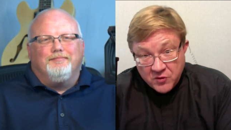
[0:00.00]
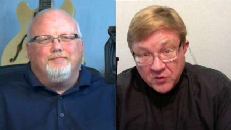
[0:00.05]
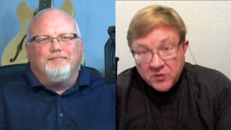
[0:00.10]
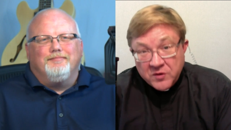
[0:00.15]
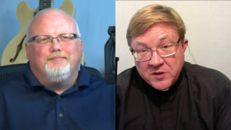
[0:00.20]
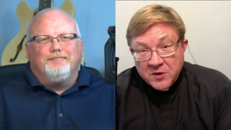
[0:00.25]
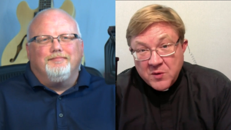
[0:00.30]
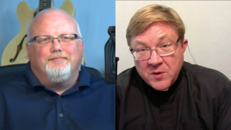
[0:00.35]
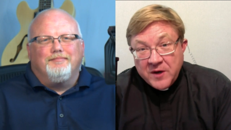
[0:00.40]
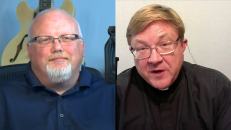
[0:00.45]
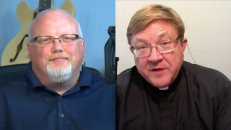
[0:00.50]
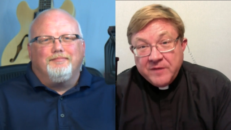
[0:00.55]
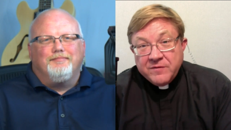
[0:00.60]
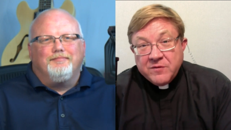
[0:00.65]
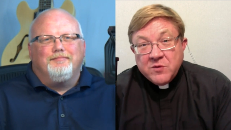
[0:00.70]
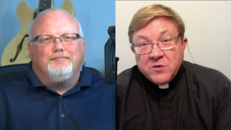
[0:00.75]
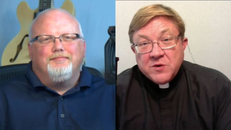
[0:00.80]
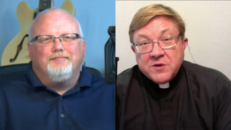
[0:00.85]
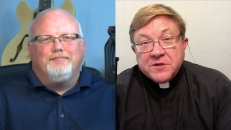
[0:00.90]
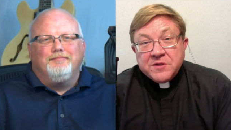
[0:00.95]
Speaker 1: for Uruguay,
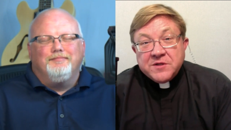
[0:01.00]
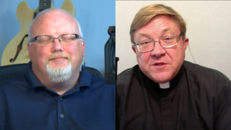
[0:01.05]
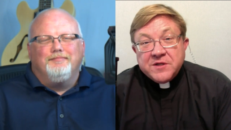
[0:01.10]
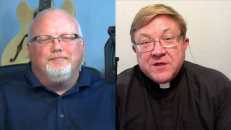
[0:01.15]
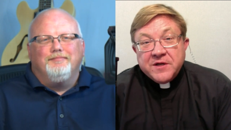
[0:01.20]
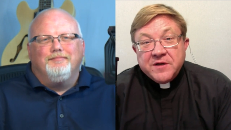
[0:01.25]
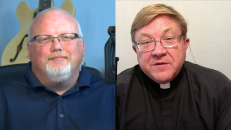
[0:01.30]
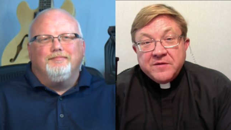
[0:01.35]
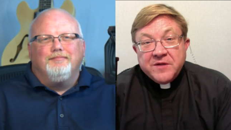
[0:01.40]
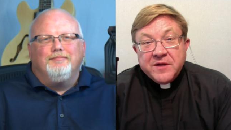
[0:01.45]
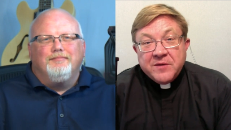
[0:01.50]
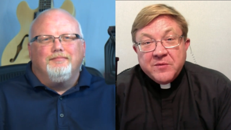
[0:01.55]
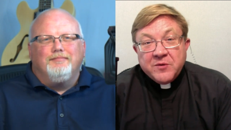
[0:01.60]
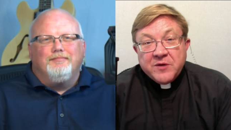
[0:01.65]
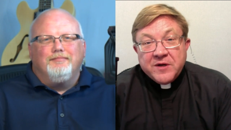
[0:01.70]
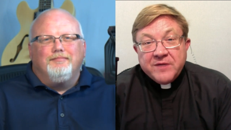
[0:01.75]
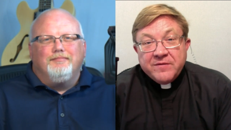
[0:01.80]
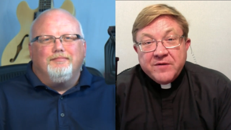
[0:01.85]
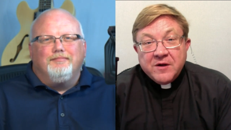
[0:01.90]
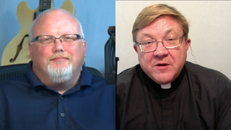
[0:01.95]
of course. They, they were
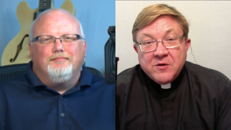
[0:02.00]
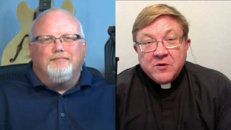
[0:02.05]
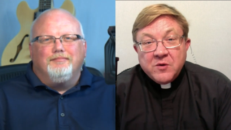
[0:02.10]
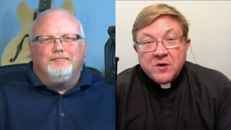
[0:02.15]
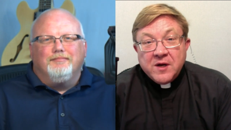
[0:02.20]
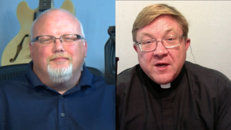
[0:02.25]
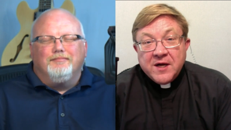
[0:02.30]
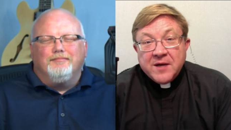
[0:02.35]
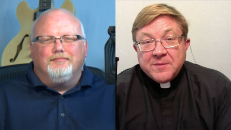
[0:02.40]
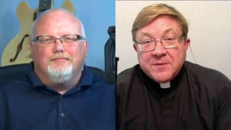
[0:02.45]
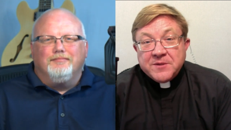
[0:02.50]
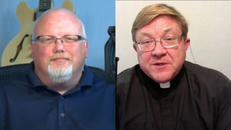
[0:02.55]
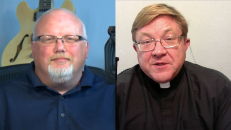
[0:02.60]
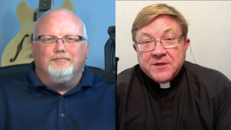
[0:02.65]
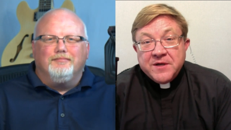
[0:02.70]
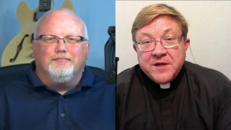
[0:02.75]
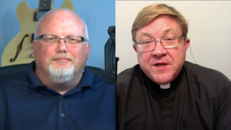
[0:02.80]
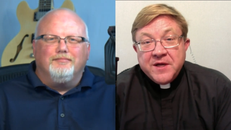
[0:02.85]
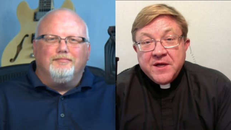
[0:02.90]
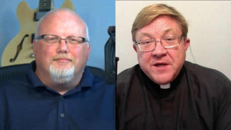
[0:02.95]
given a local option.
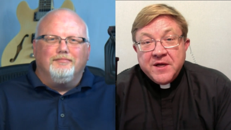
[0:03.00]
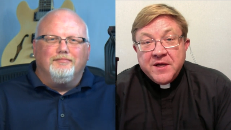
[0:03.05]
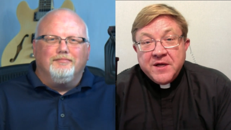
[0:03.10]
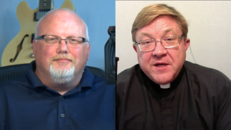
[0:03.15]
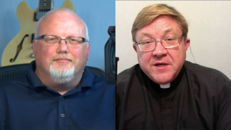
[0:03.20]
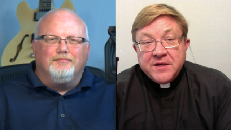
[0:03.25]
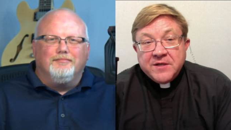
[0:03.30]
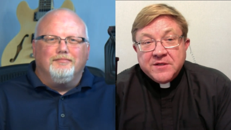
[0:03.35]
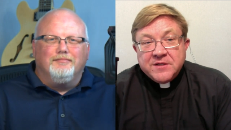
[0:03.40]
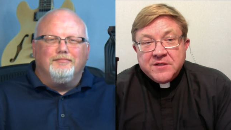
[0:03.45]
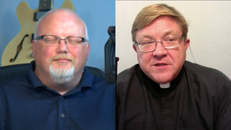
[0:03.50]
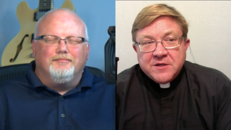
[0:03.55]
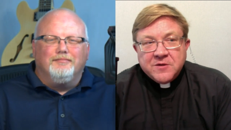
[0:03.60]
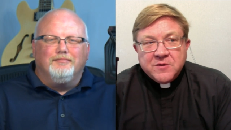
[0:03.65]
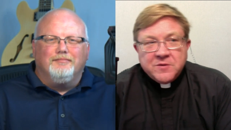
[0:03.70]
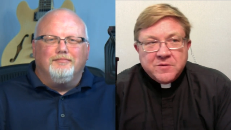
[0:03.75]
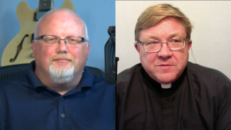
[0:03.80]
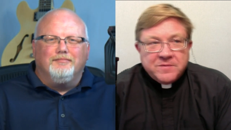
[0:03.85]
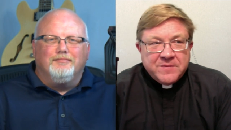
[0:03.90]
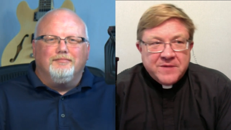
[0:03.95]

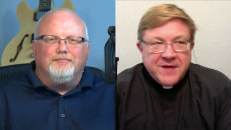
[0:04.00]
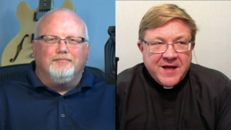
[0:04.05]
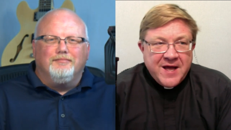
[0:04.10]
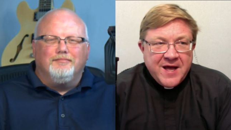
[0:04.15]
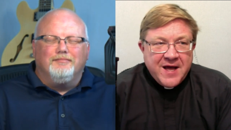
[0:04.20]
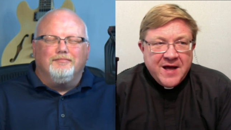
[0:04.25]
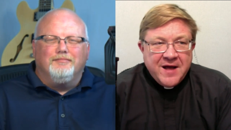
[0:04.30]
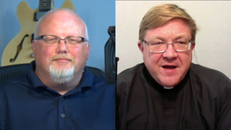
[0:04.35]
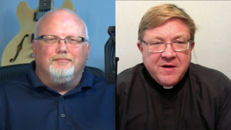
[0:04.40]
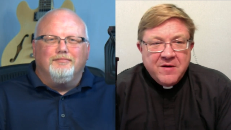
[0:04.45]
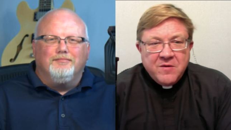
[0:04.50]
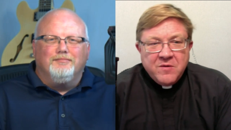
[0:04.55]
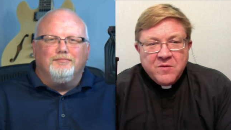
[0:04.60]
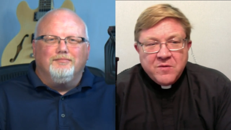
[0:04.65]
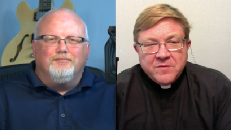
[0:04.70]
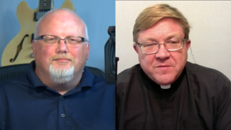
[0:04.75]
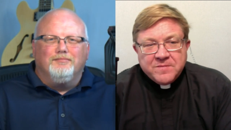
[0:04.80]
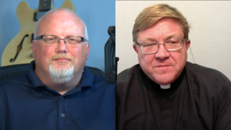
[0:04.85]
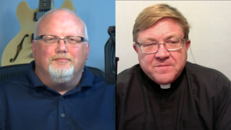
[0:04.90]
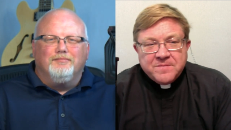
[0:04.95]
So how
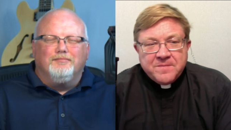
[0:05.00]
